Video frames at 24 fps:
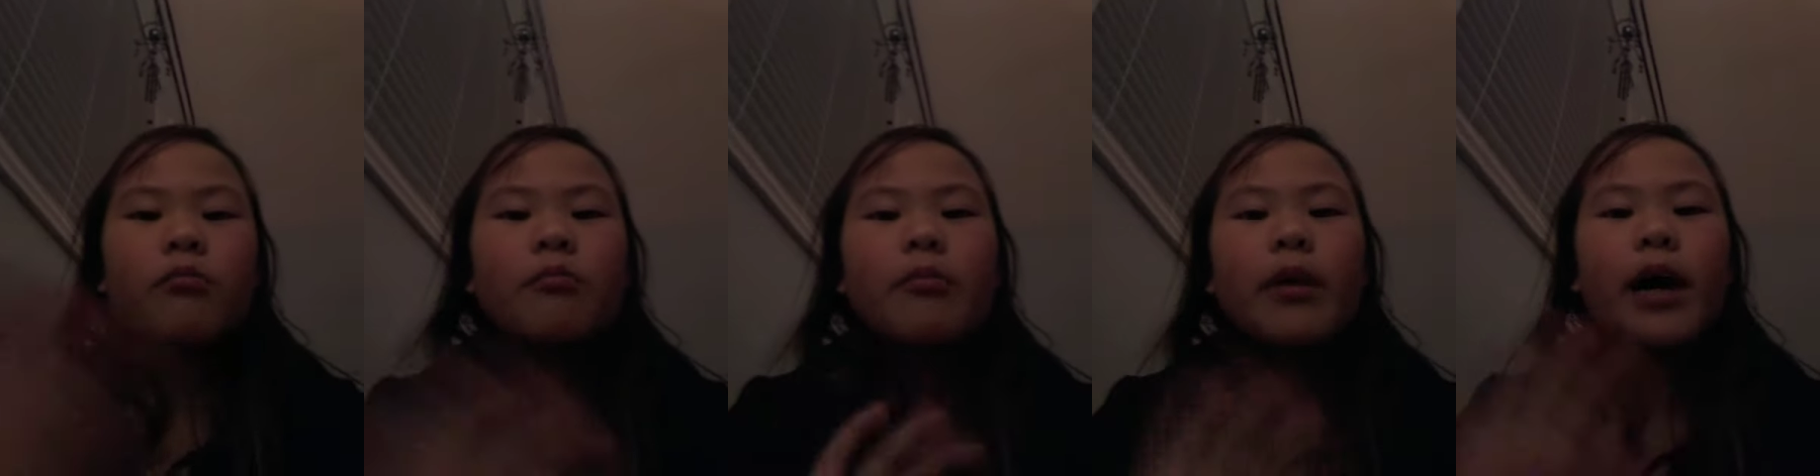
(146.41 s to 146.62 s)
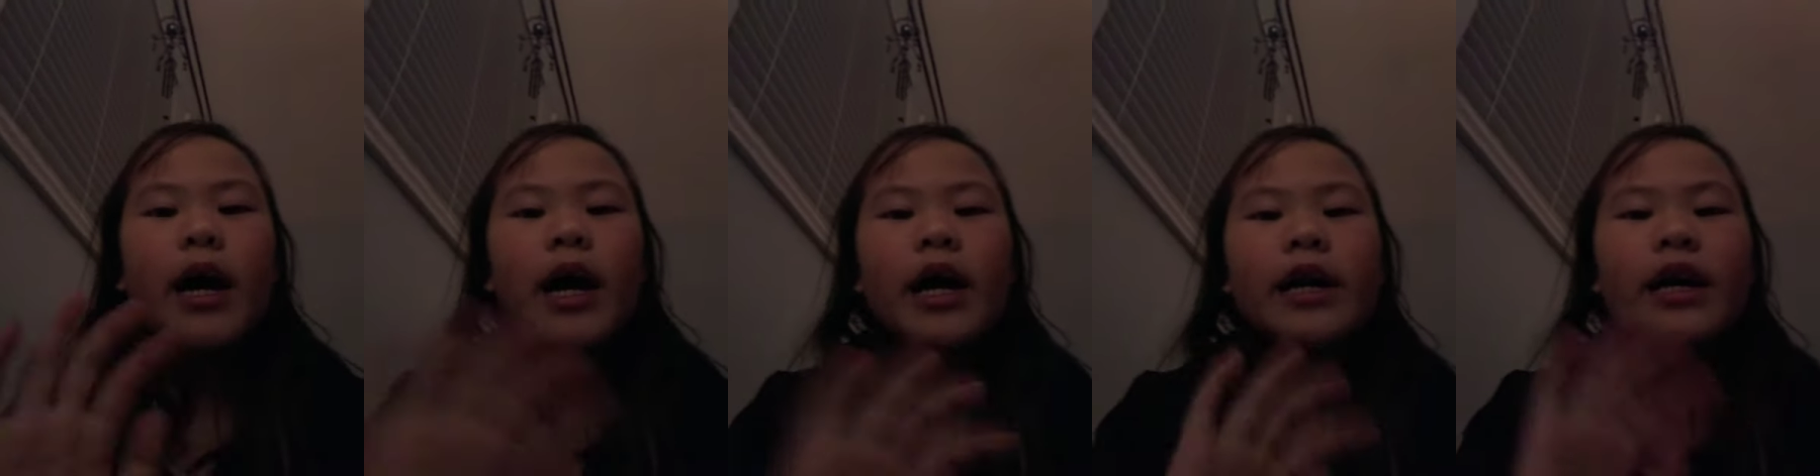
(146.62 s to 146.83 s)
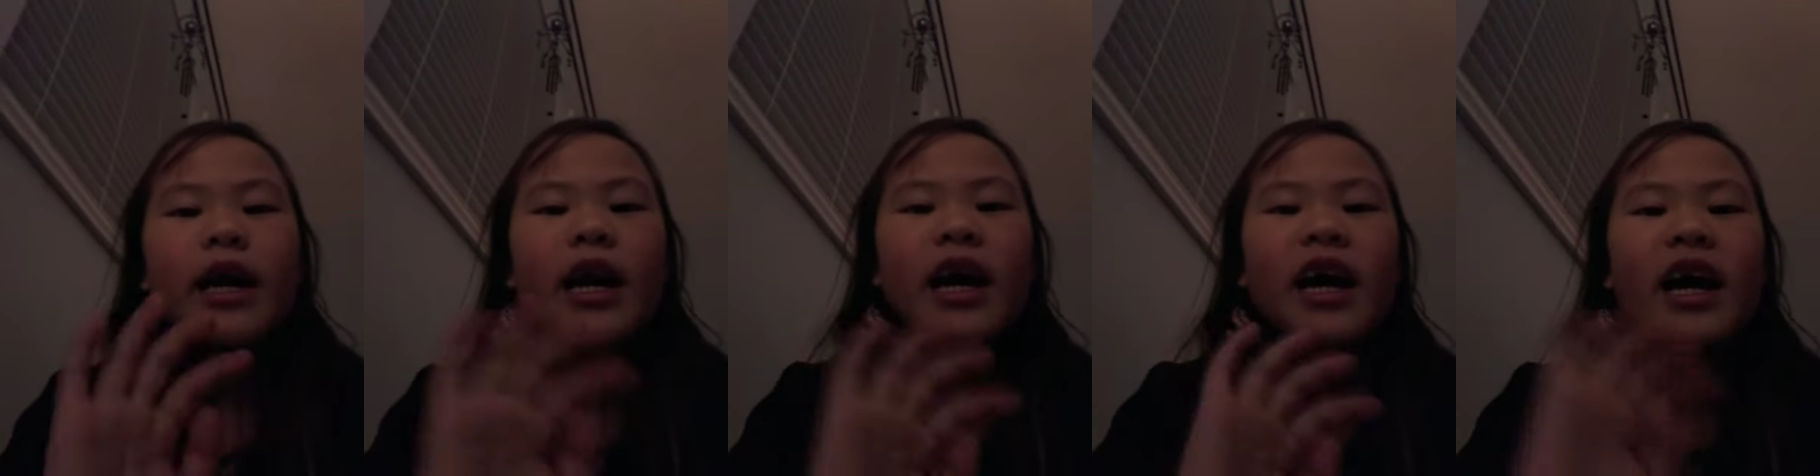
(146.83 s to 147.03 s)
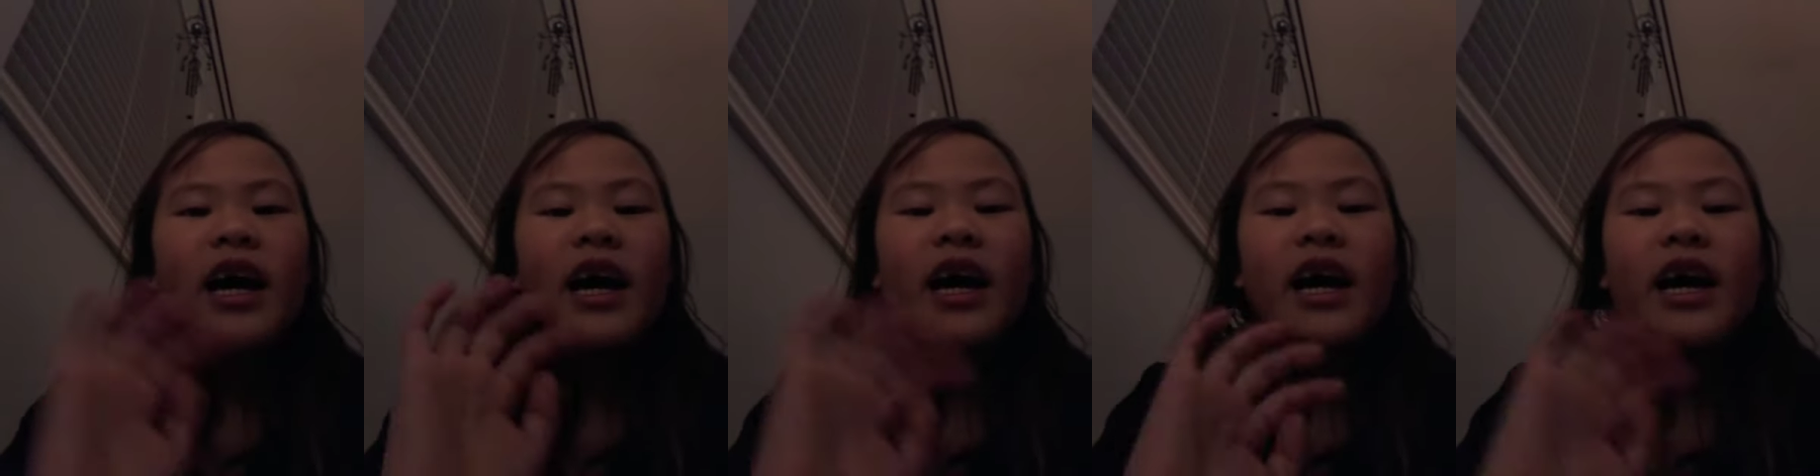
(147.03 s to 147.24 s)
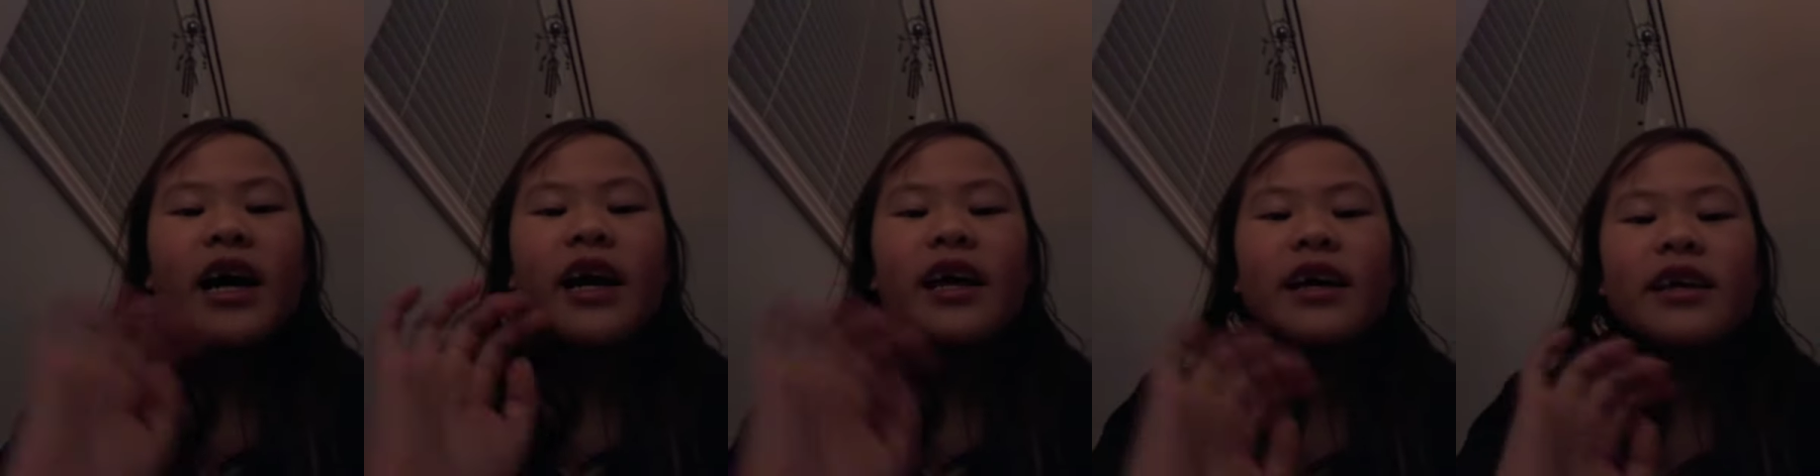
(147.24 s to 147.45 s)
Bye
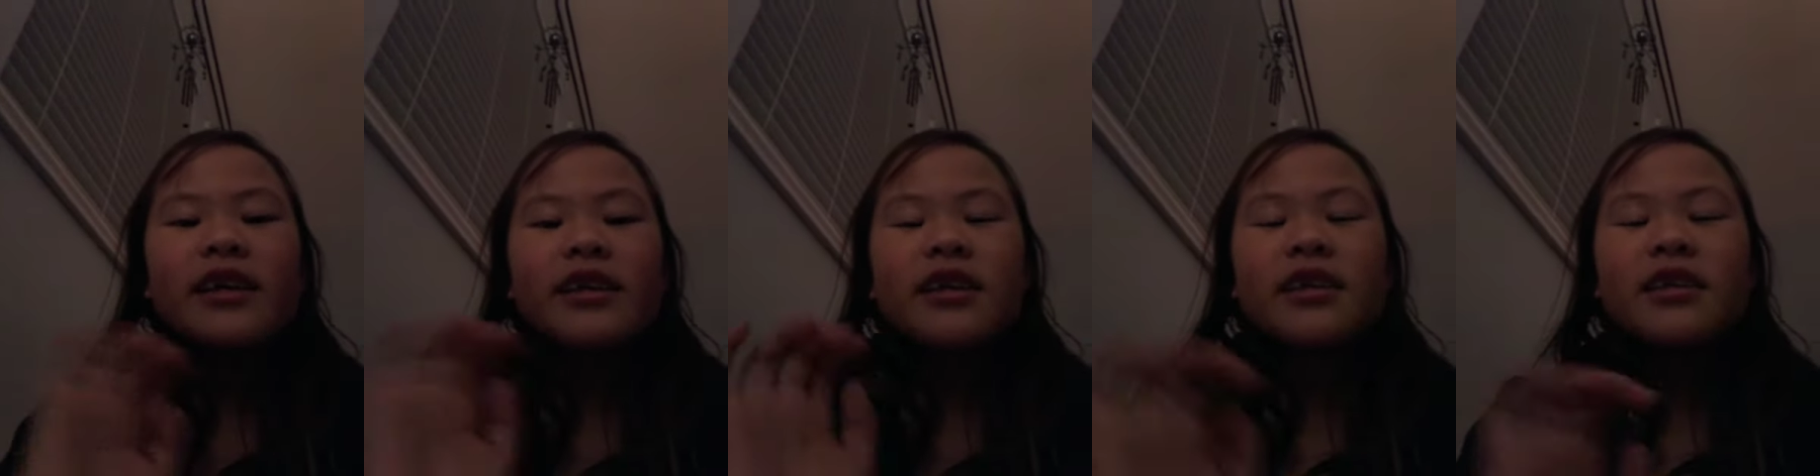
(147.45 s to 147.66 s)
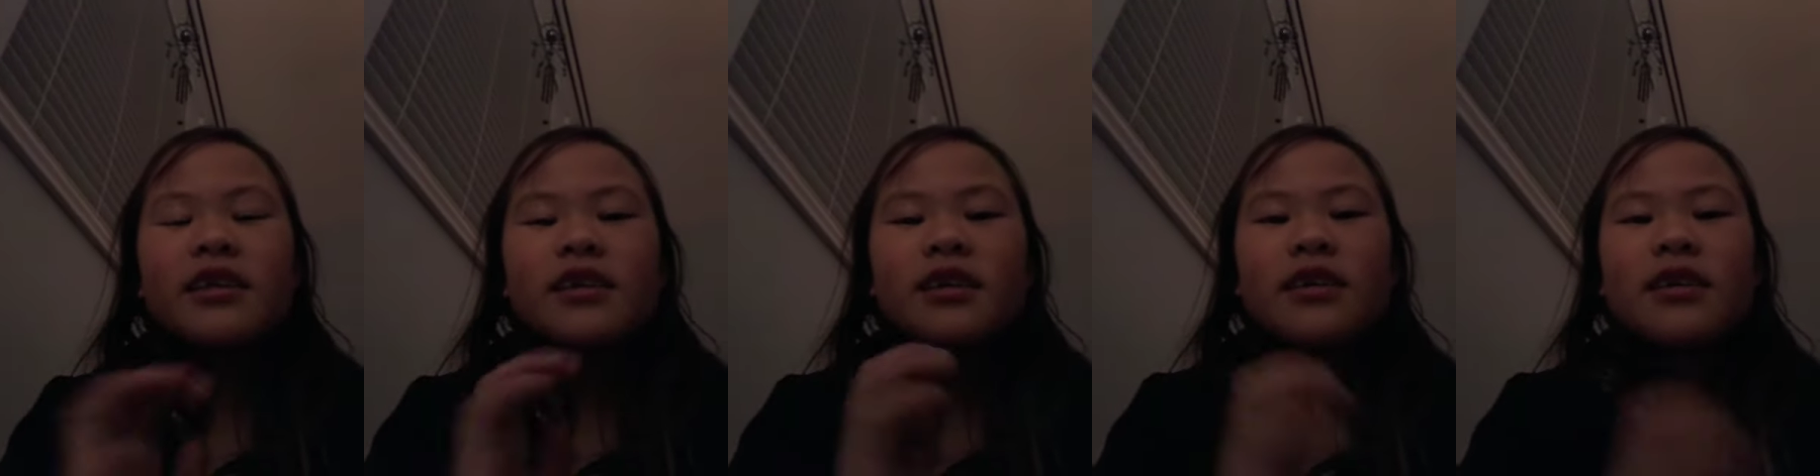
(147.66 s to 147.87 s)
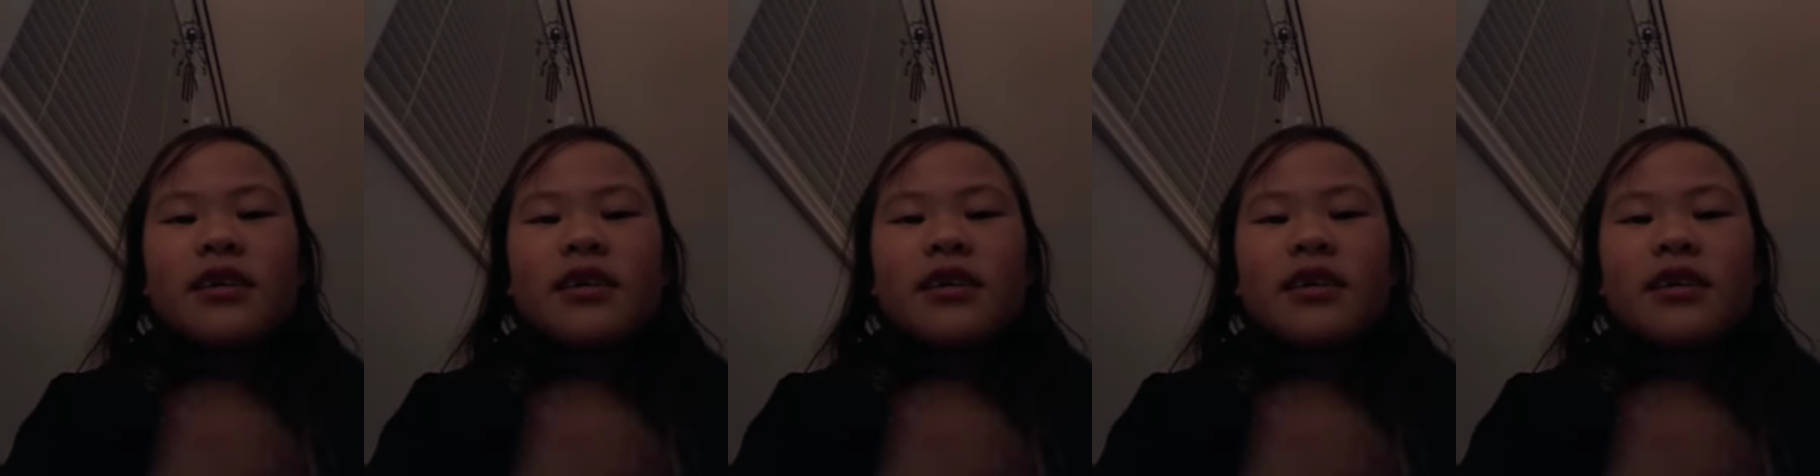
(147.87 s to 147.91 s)
guys.